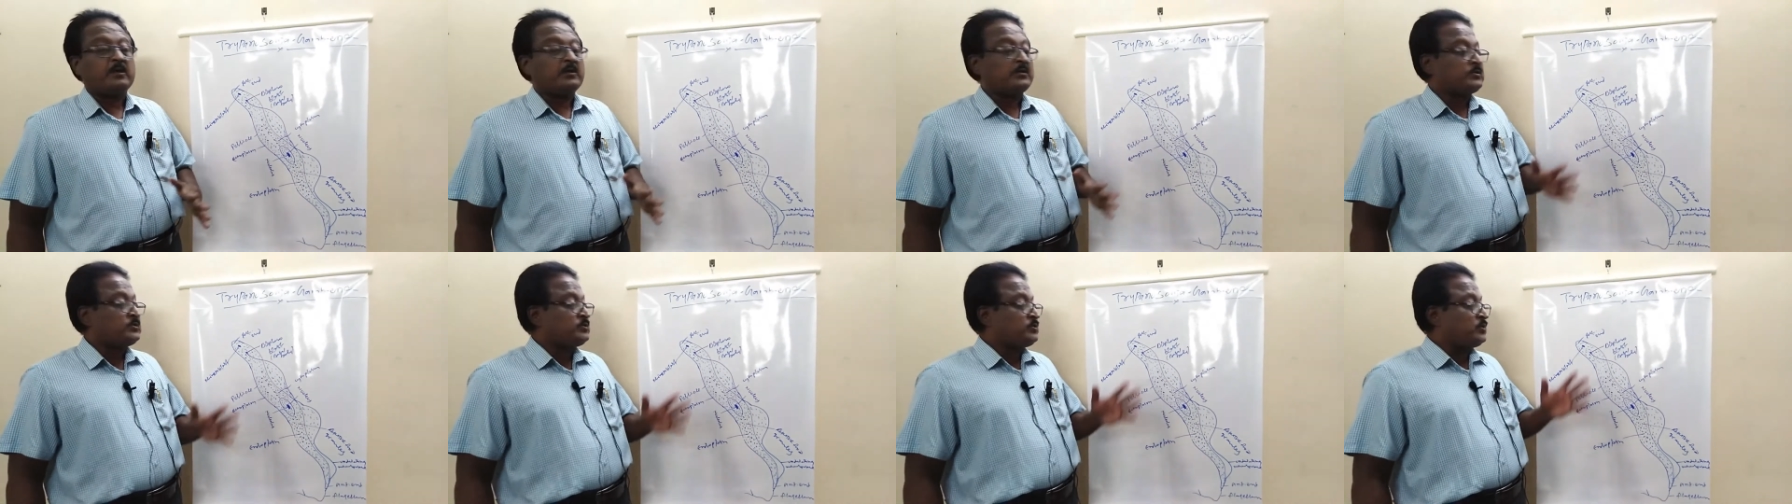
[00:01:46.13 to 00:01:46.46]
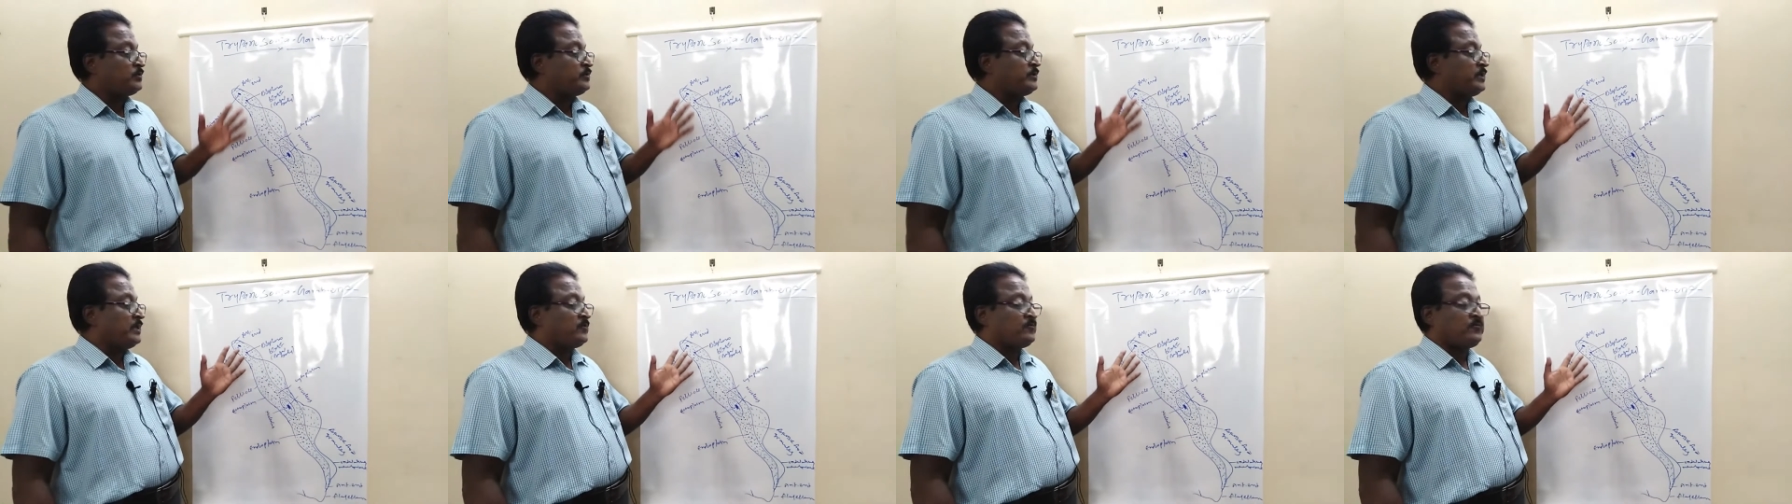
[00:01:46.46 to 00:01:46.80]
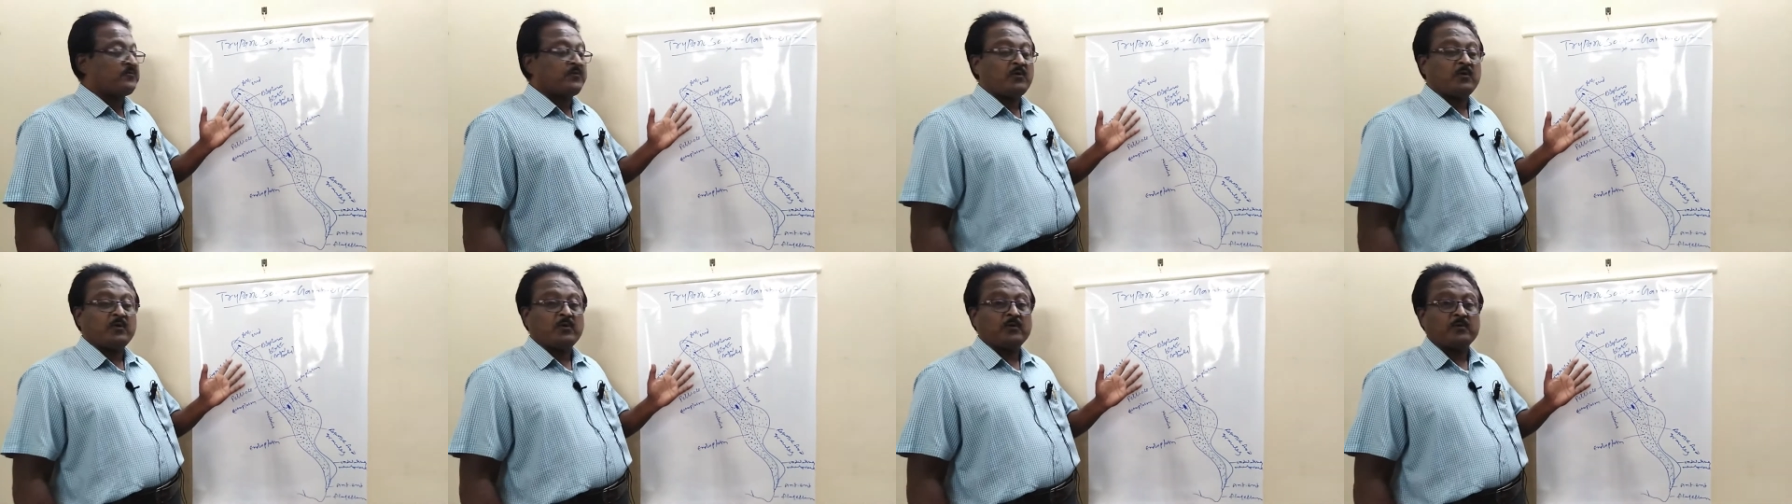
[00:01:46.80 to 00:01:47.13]
So
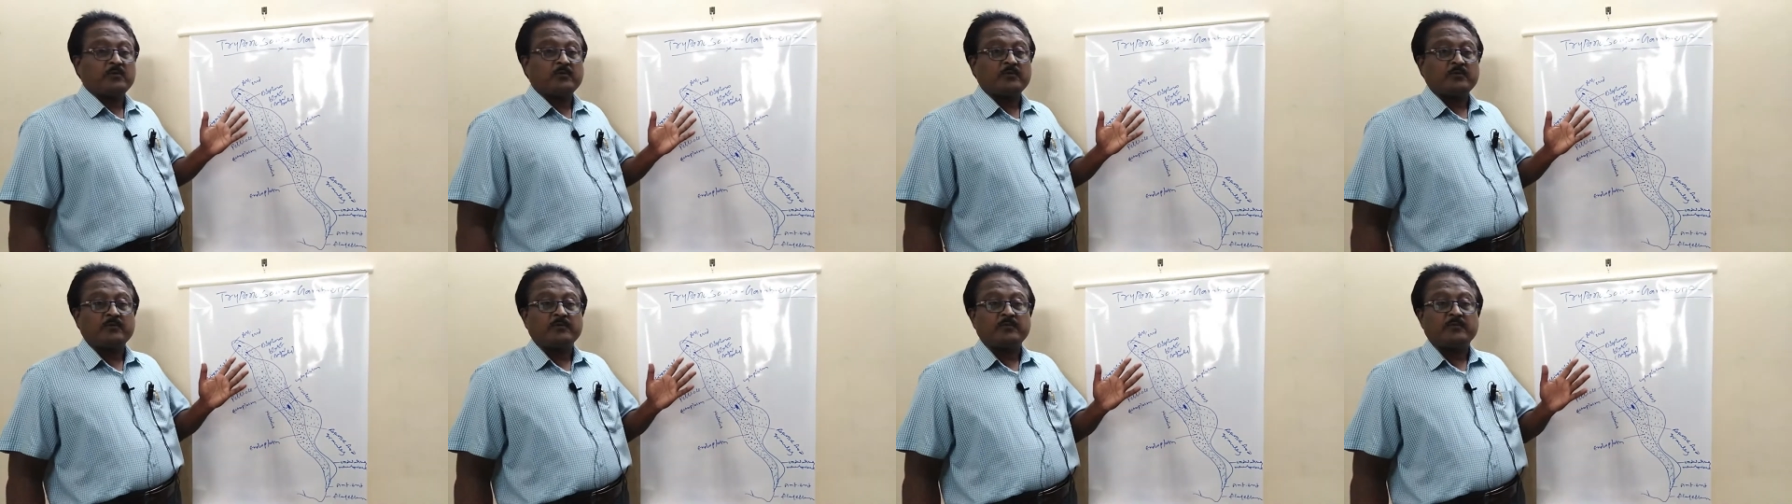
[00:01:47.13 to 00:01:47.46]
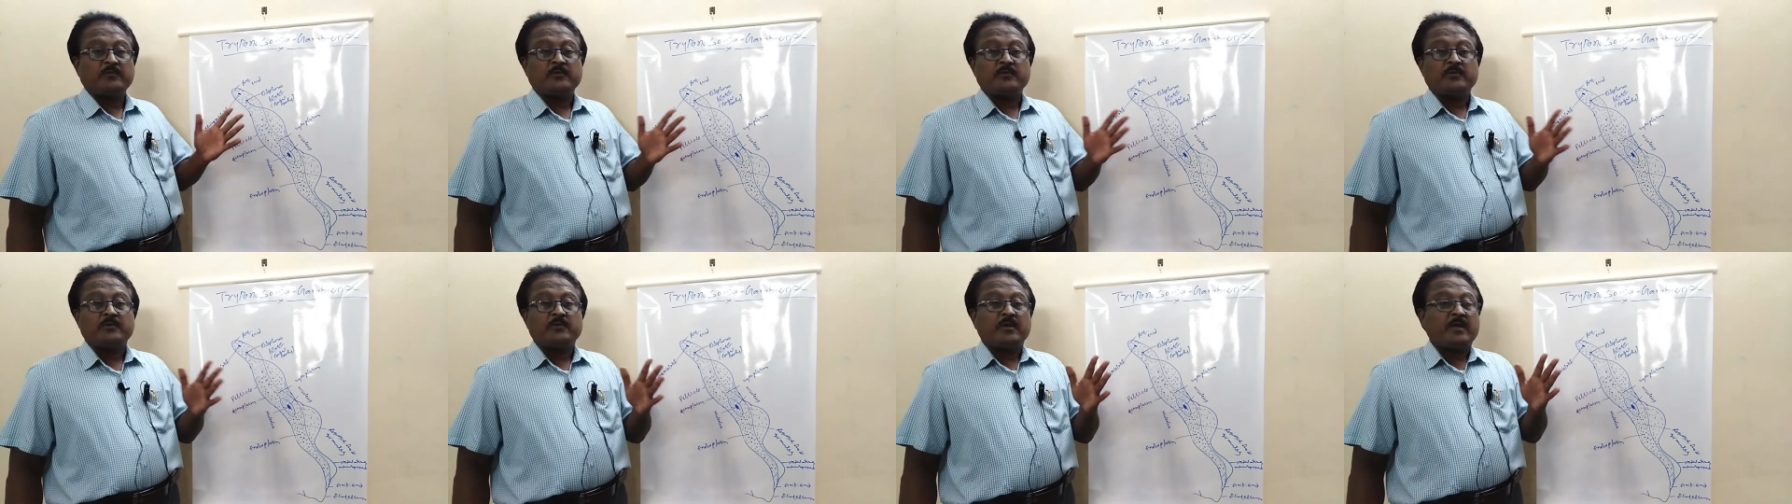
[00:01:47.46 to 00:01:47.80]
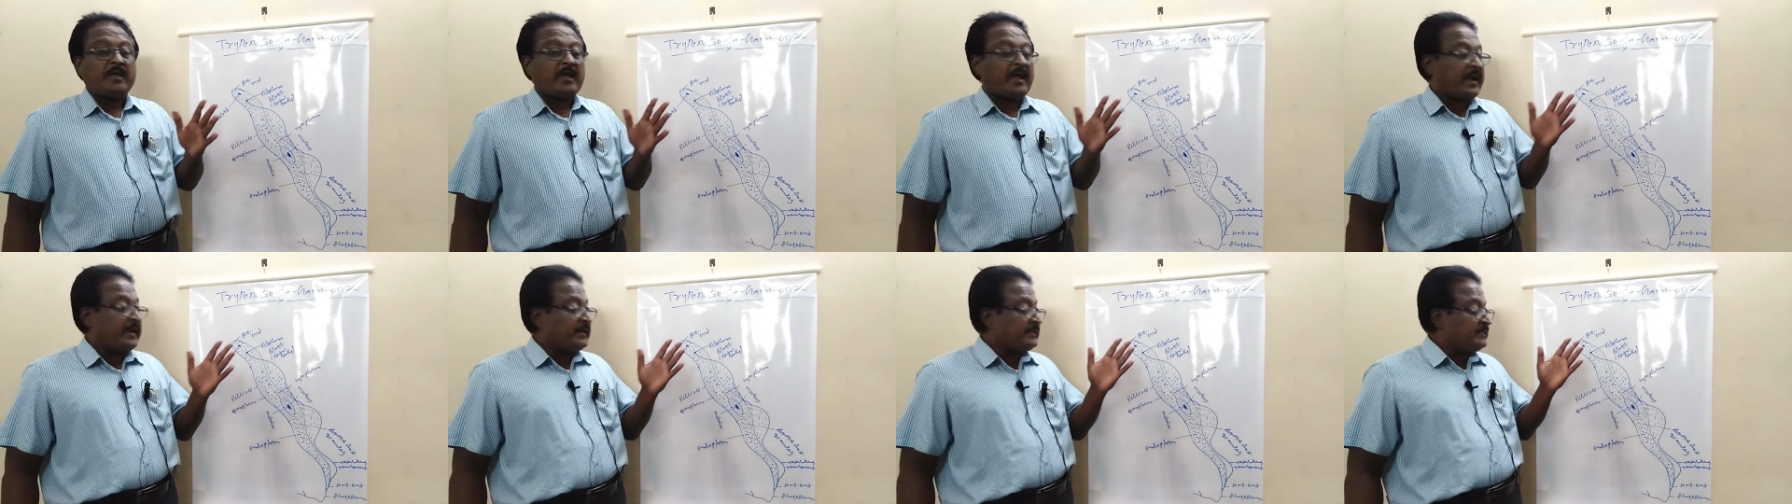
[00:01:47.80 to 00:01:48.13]
therefore,
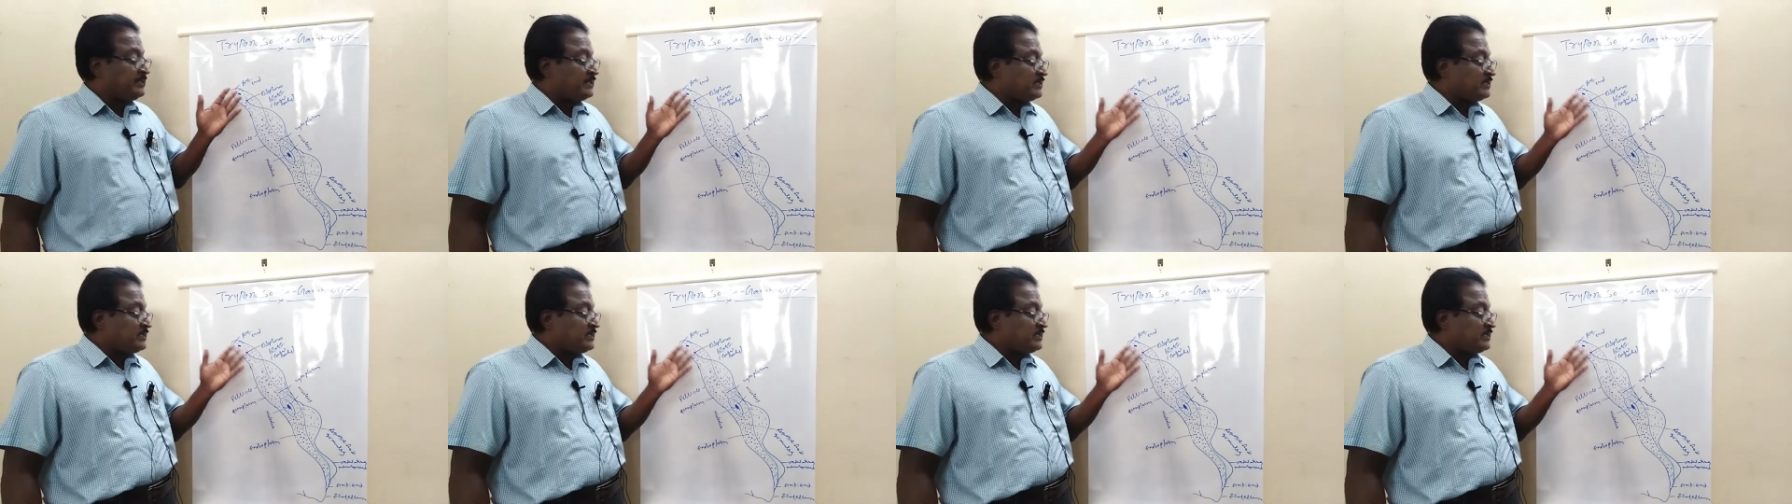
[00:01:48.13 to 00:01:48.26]
and